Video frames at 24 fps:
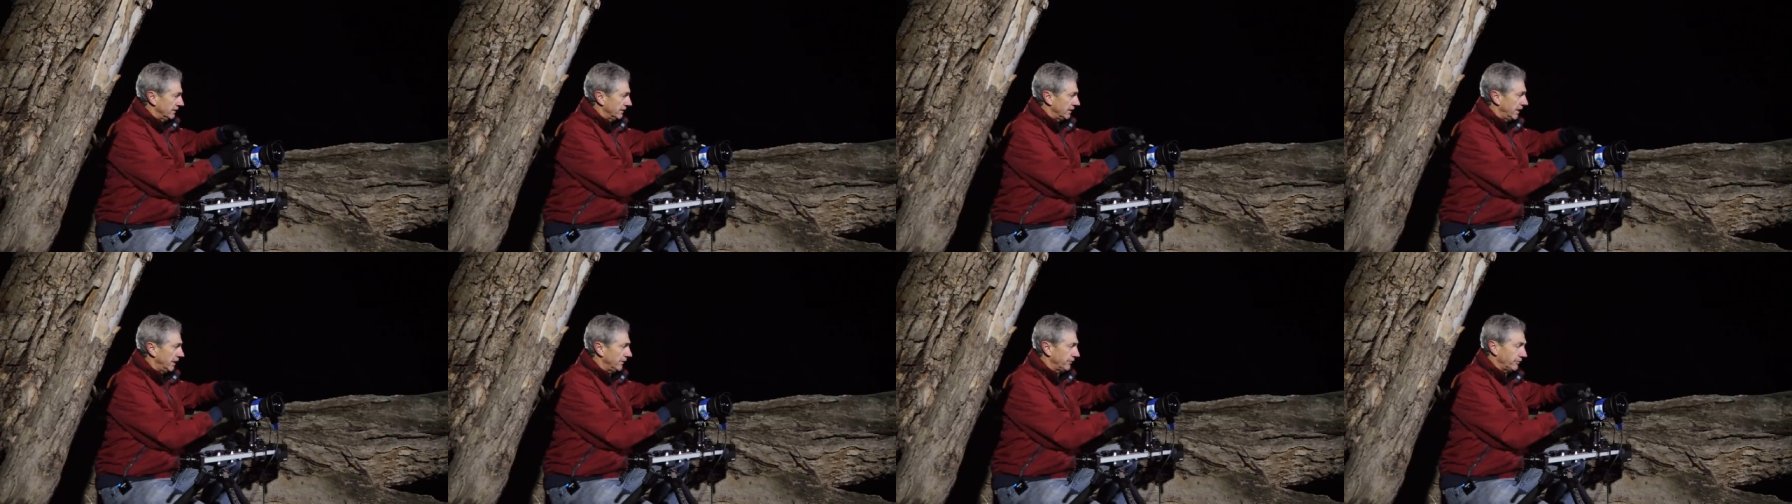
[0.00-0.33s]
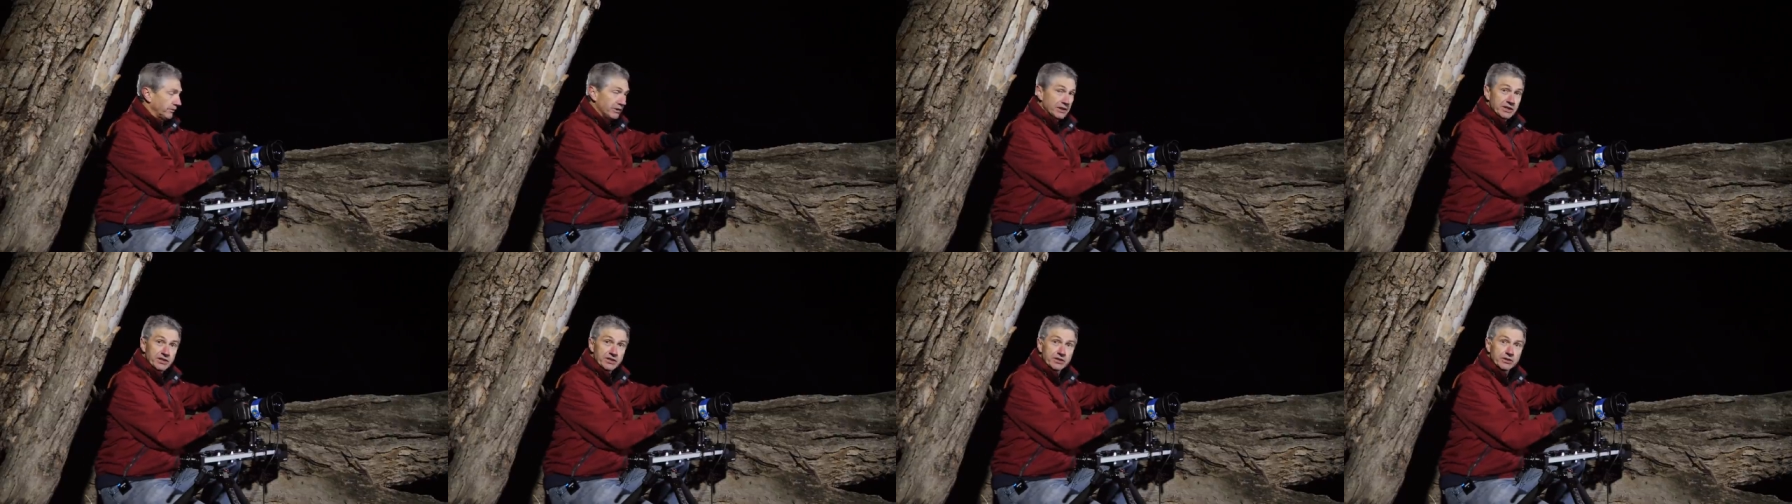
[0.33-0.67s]

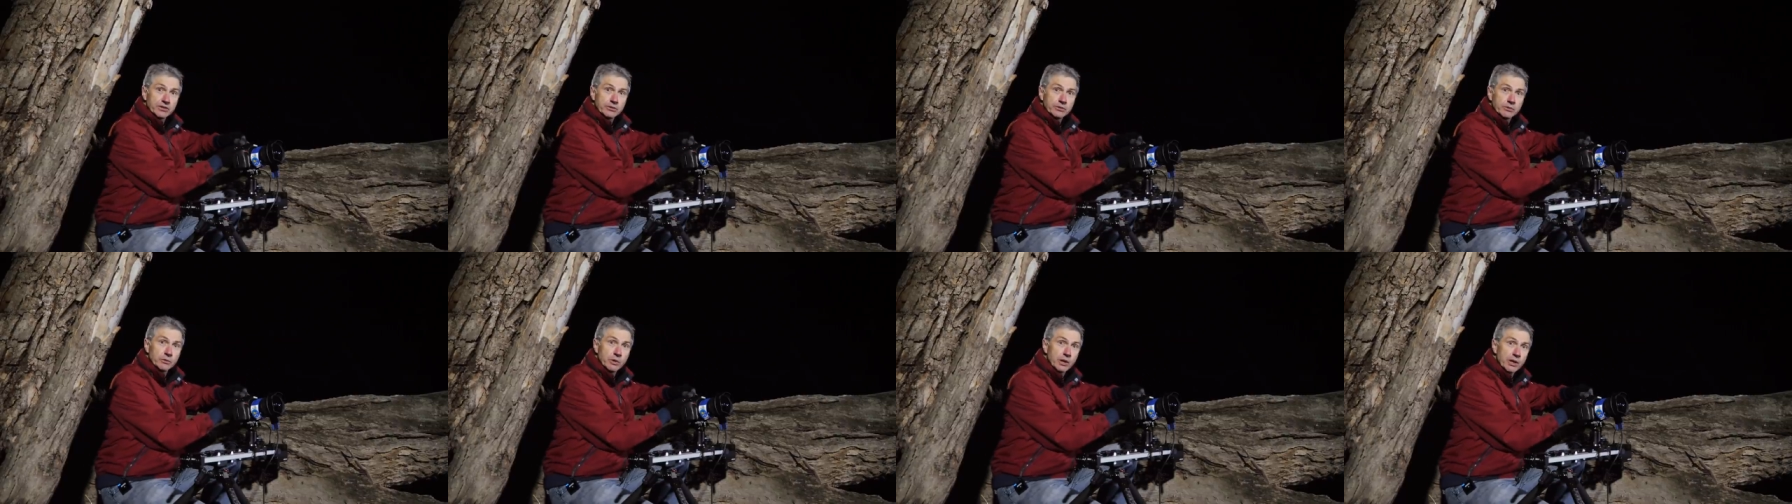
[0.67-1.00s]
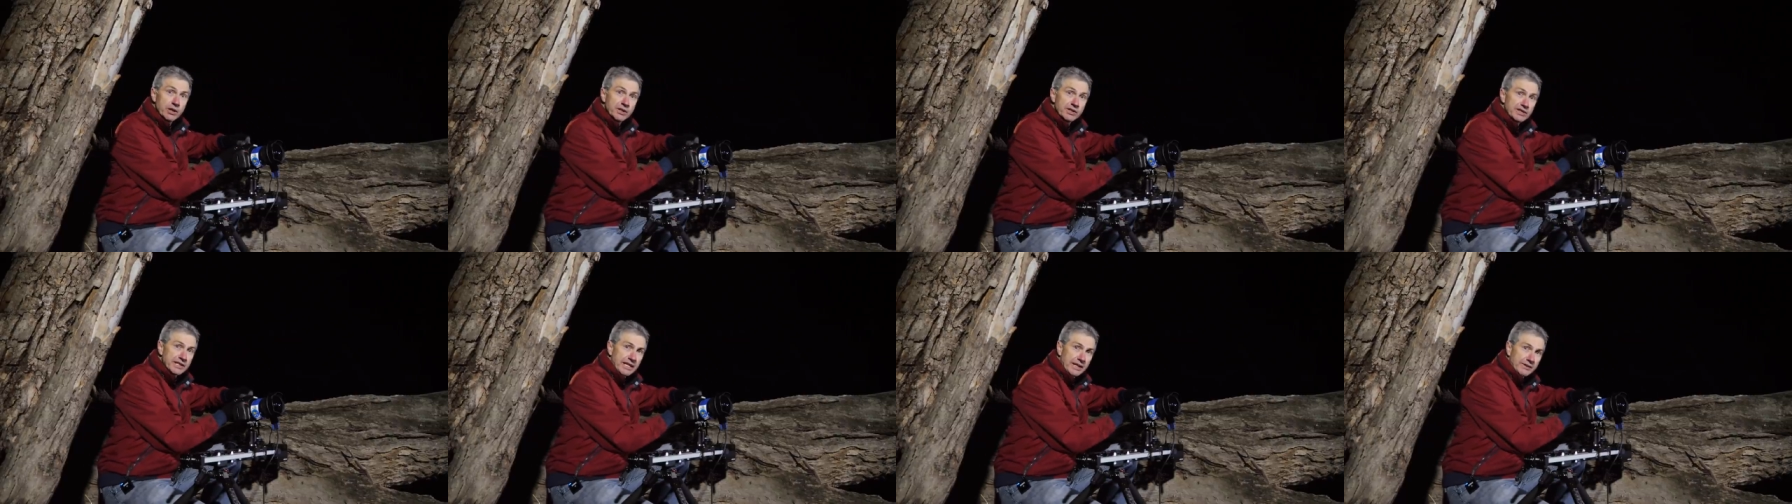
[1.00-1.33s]
hopefully still
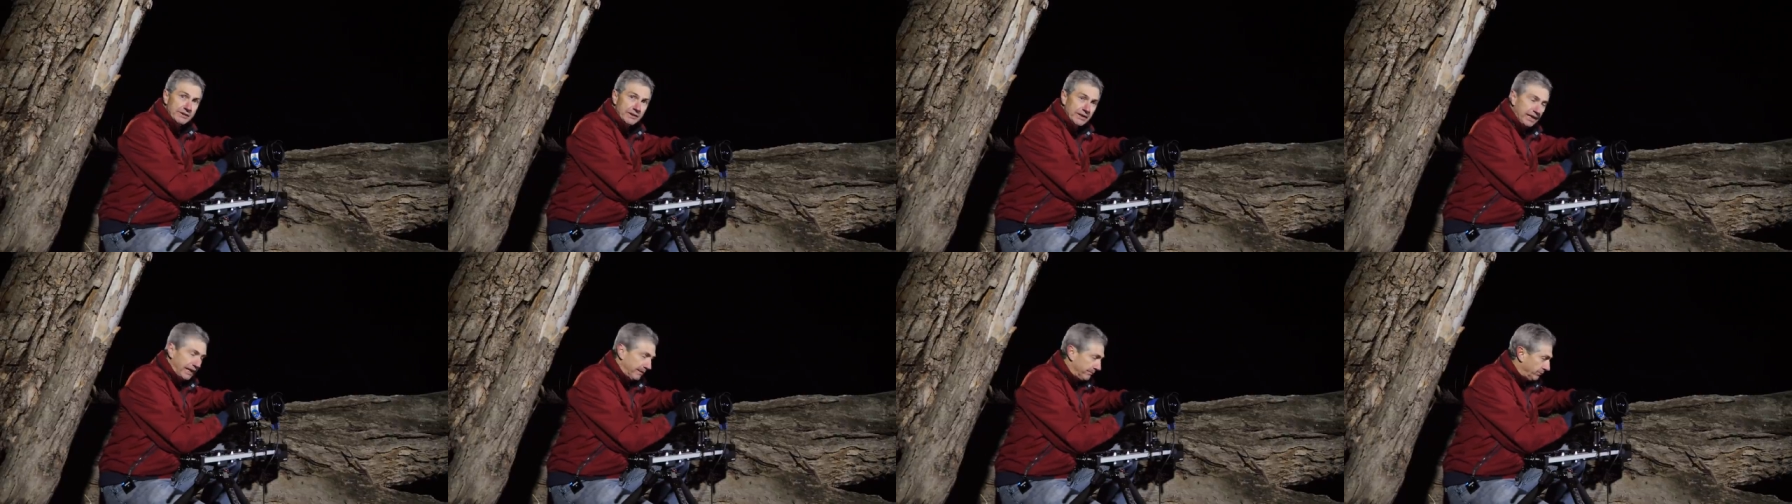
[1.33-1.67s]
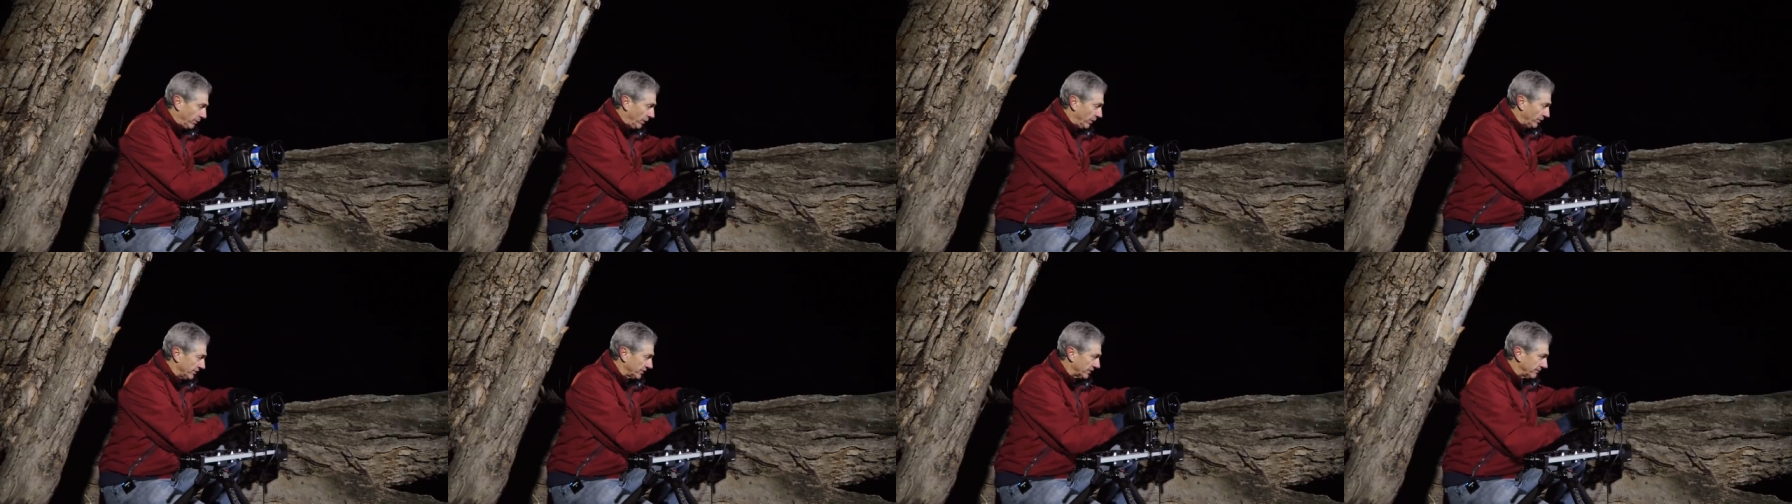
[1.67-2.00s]
works after that
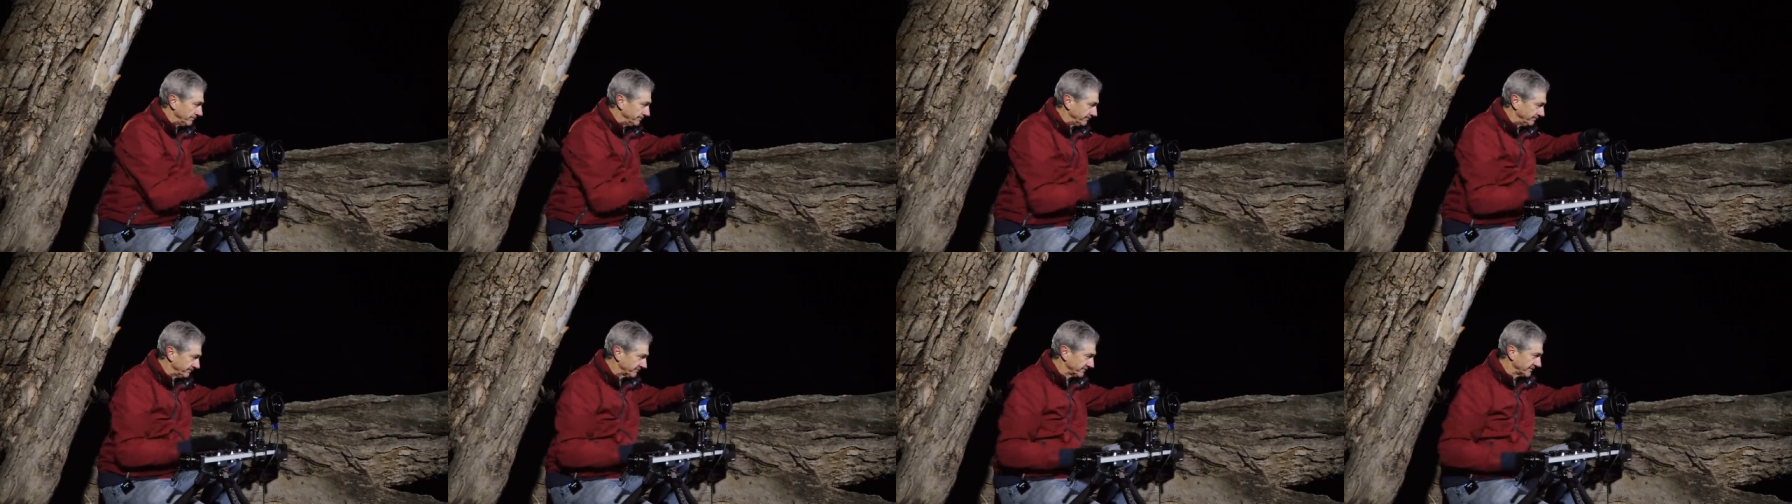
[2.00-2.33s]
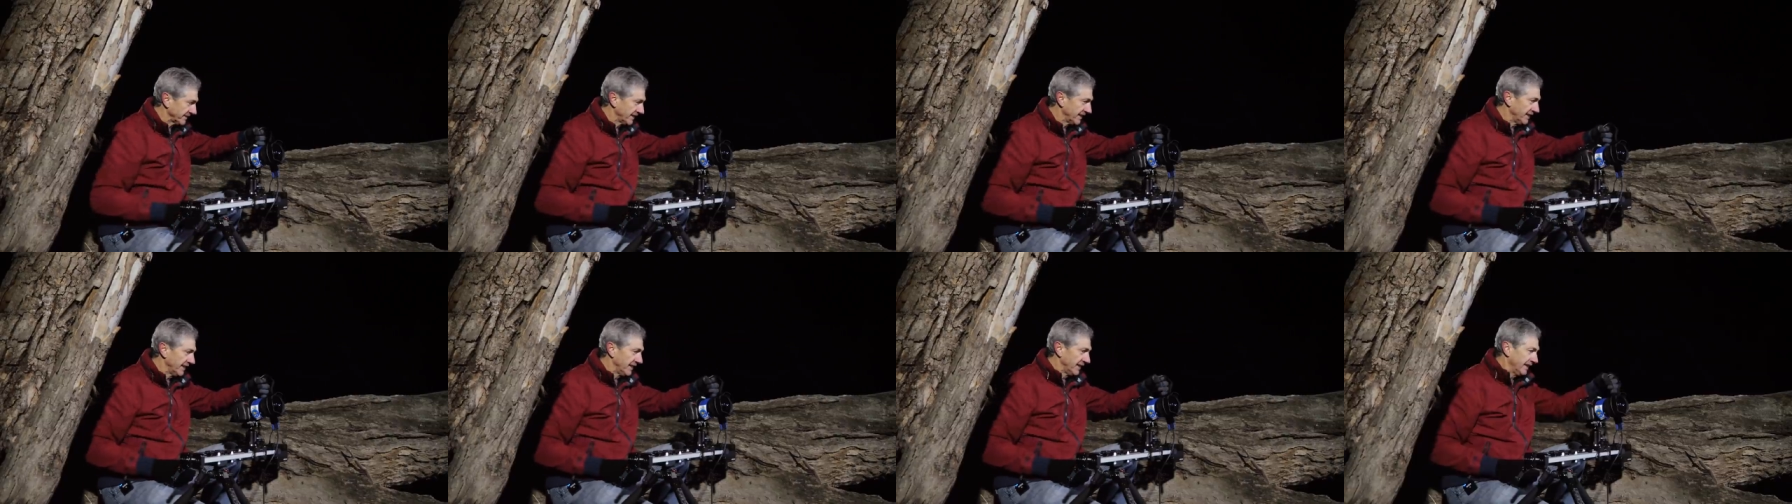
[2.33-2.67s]
possum,
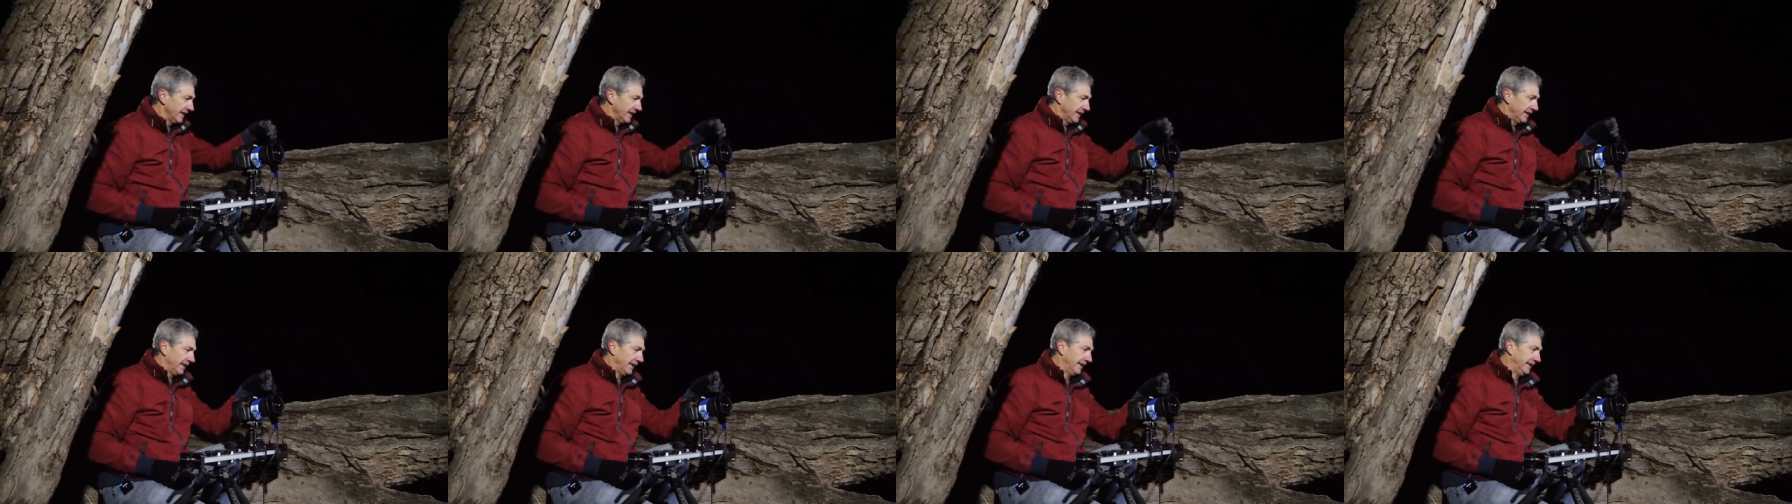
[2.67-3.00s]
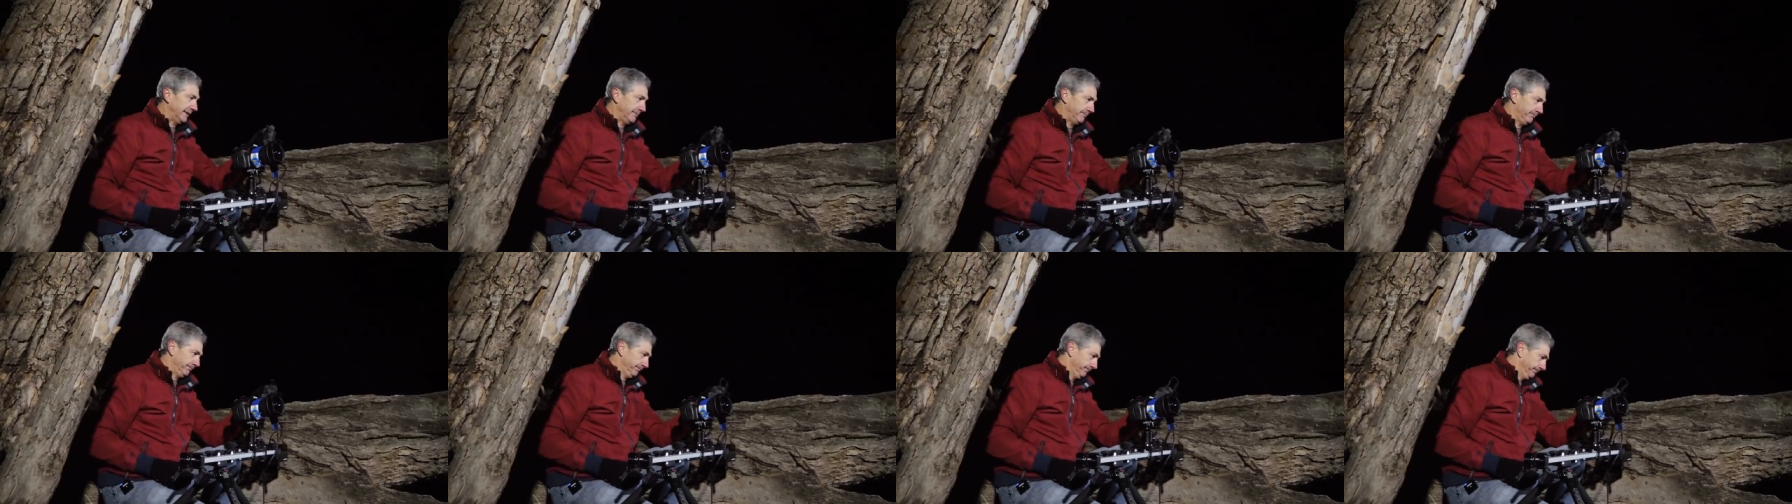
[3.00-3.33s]

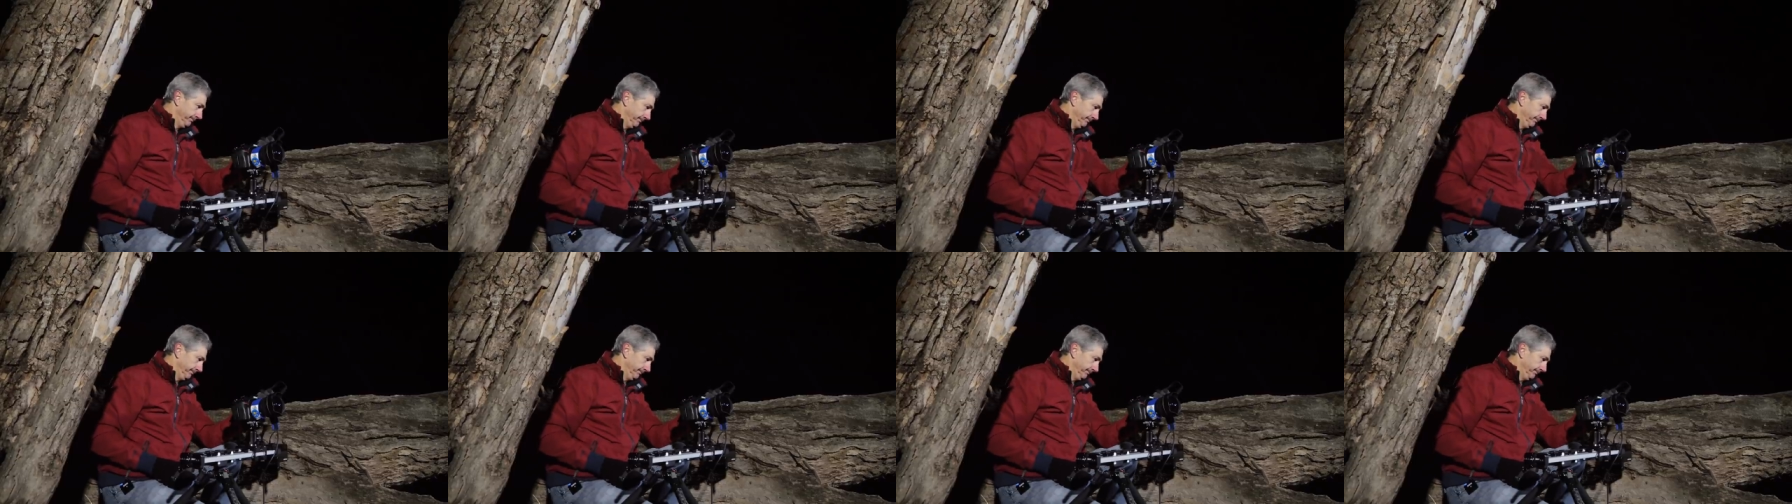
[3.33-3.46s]
um,